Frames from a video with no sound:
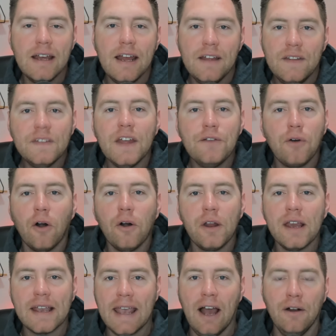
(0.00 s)
that they've
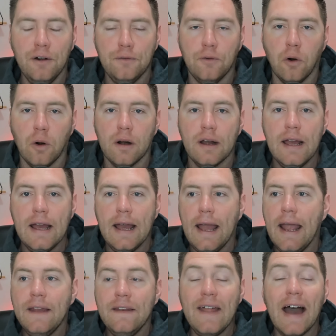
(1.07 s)
already accounted for.
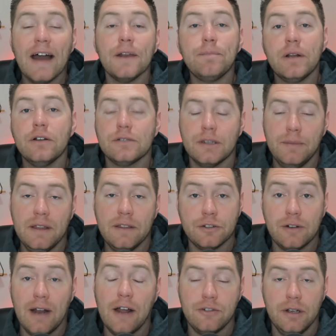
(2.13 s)
And that appears to be the
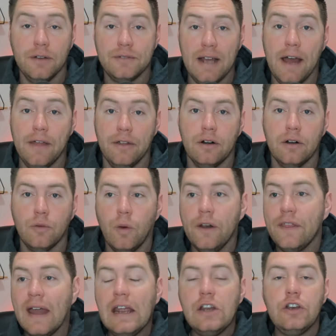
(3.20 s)
strategy of Tether, where
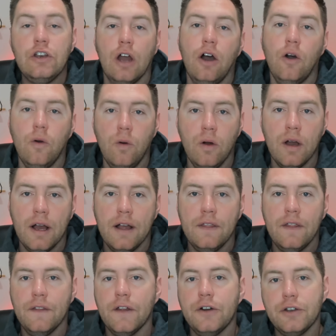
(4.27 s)
they know
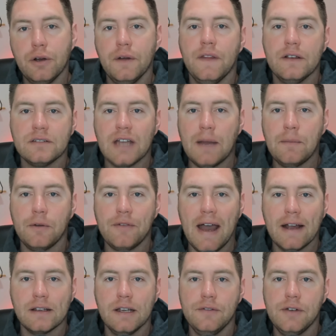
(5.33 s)
that they're doing this type of
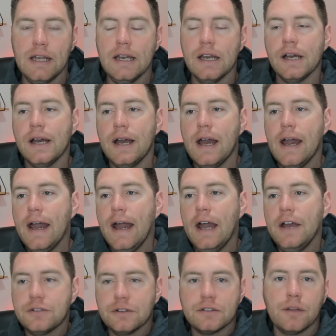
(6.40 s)
activity.
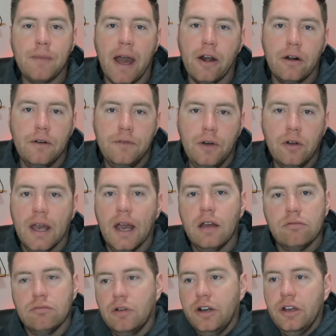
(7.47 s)
It's just a matter of, okay,
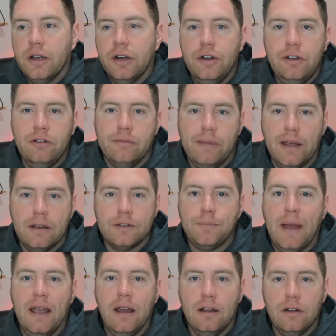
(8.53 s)
what are you going to do? Make us
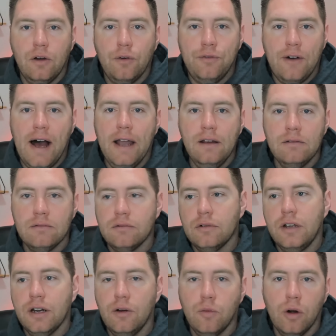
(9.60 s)
pay a little fine?
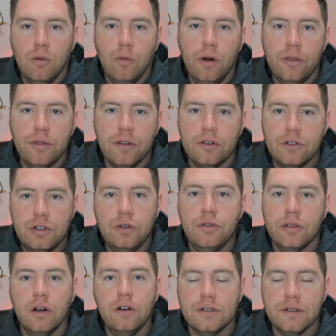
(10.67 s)
We're worth
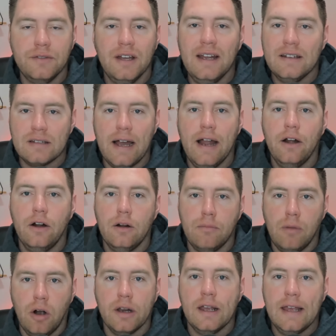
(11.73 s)
2/3 of the entire
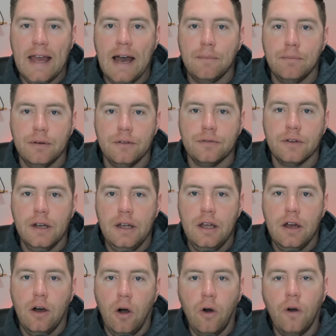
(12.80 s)
market cap of
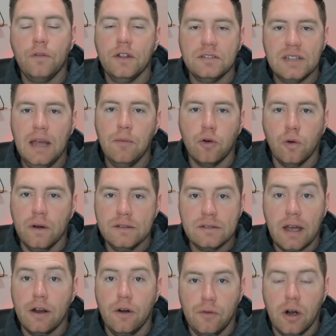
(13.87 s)
all of the stablecoins
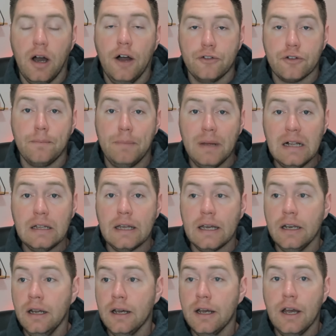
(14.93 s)
at over $100
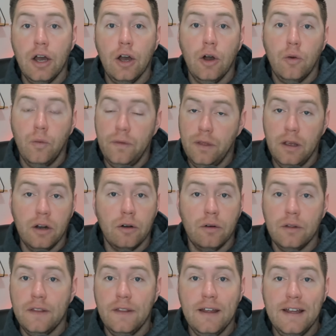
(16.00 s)
billion.
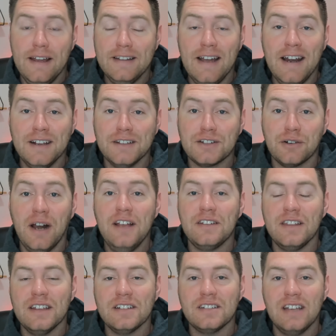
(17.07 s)
And it's
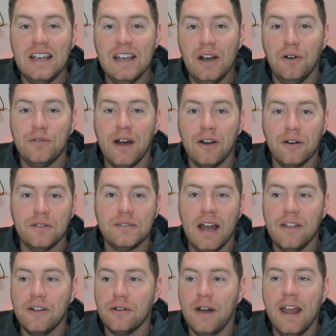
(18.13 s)
crazy. The CEO, founder of
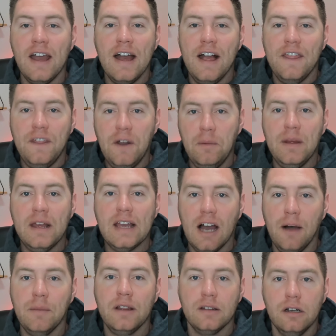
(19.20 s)
Tether, right? They're
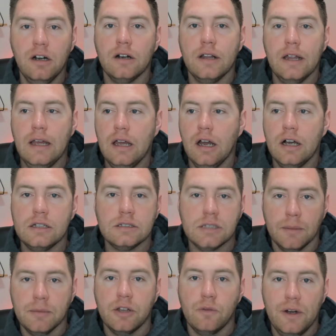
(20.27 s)
becoming literally
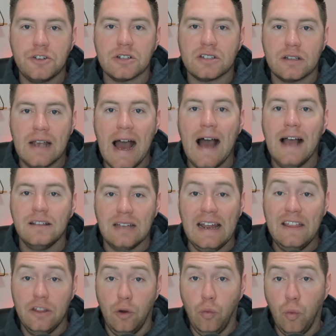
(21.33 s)
some of the richest guys
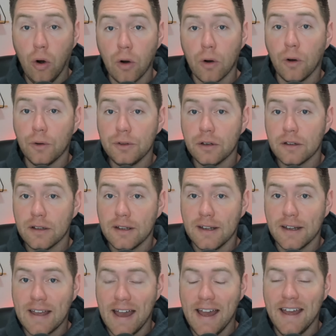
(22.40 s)
in the world.
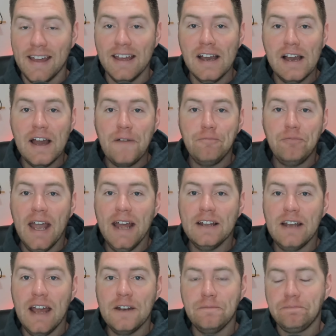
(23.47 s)
Okay.
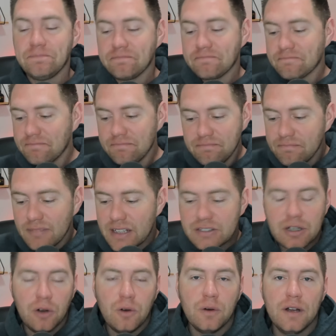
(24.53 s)
And
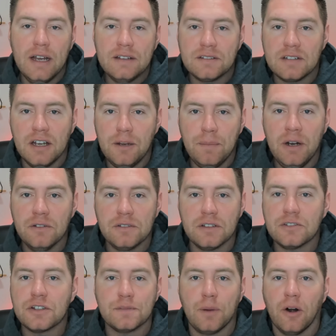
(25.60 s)
so it appears
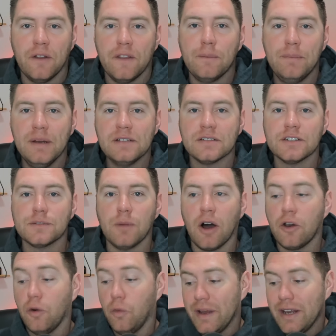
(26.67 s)
it's just part of their business
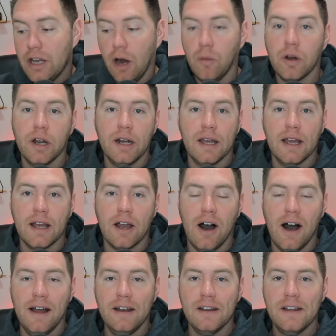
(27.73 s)
model. We know we're going to get
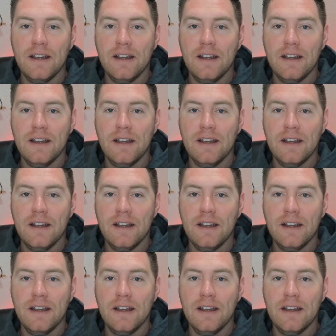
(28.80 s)
caught.